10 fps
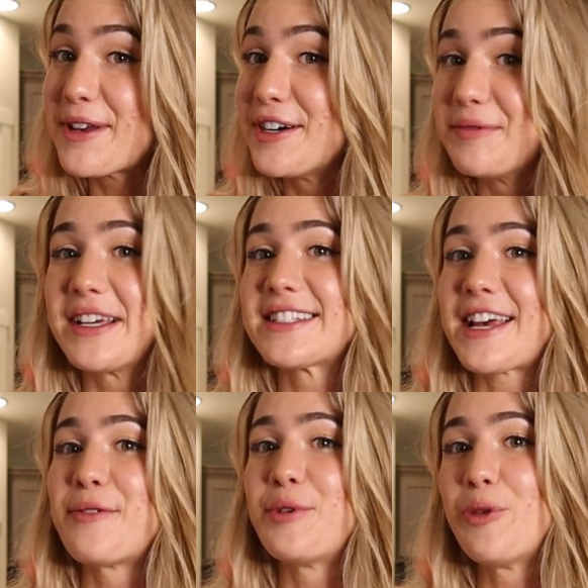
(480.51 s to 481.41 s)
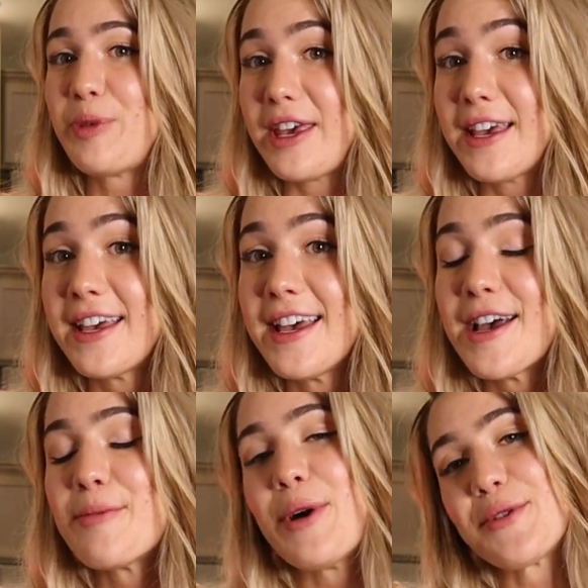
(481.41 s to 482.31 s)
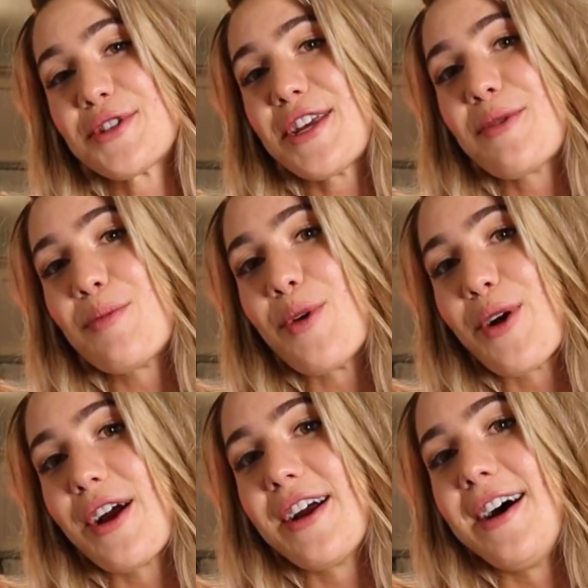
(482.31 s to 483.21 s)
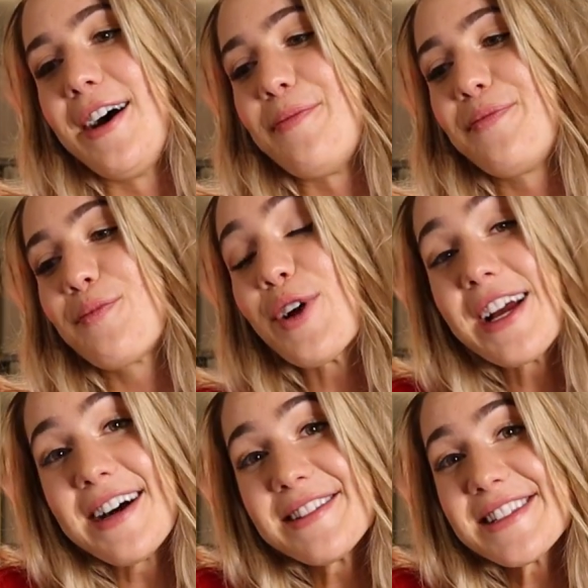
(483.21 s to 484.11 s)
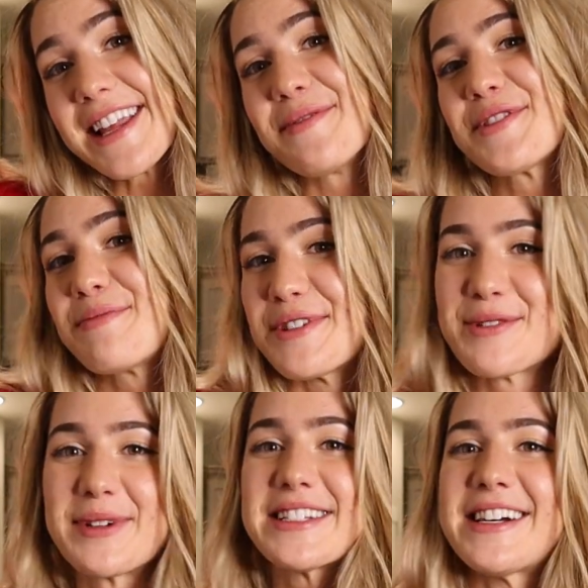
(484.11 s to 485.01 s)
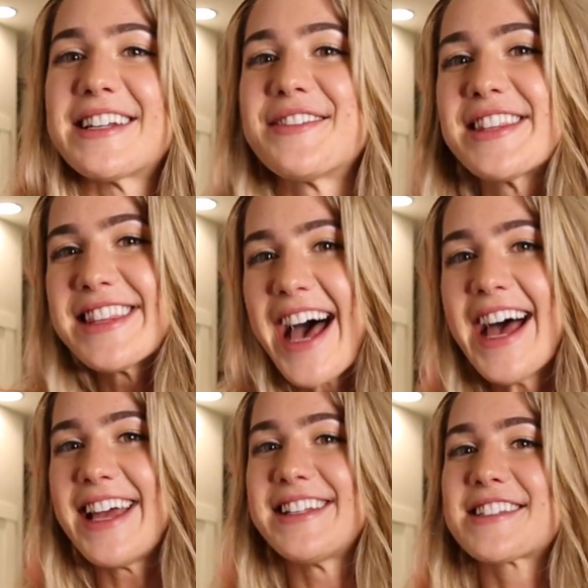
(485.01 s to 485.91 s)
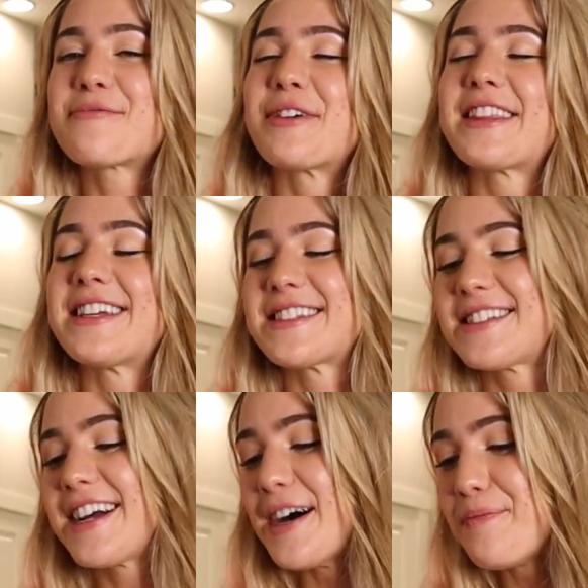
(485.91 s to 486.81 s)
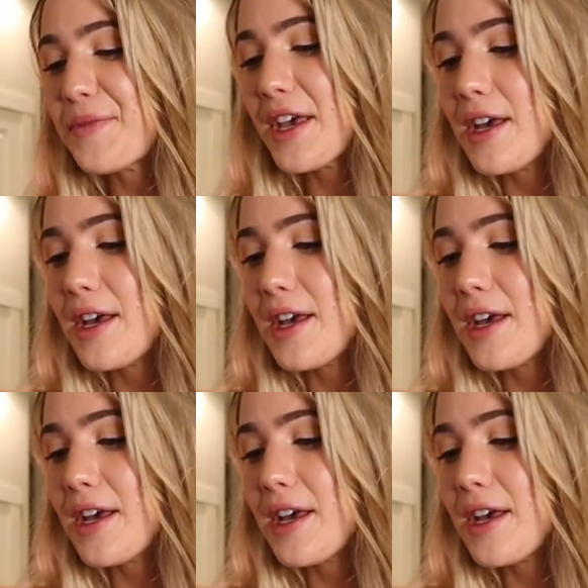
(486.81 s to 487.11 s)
peeled because I will be posting more workouts, and I'm super, super excited about that, and some more things to come.